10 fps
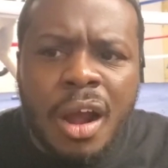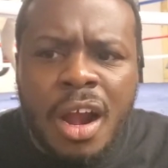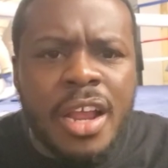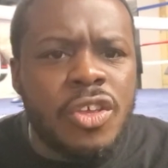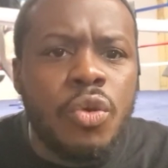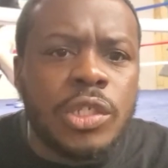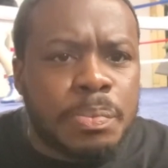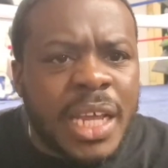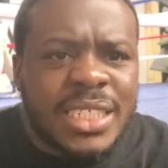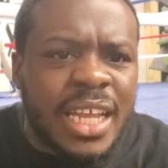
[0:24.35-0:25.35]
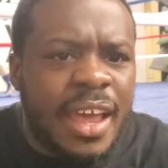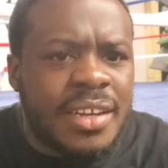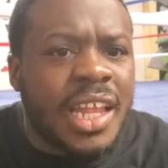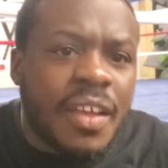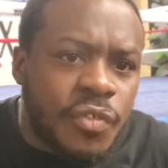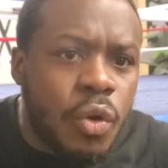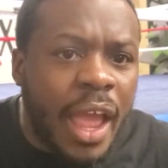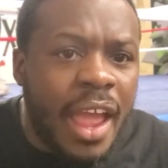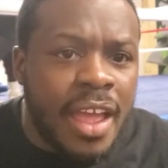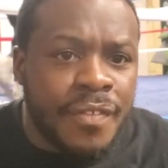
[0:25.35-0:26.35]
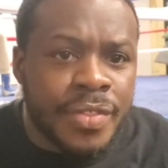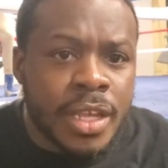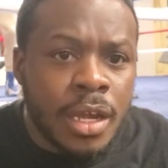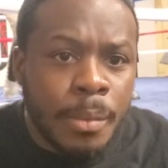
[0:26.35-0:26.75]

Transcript: All right, you was blessed to have the life you have.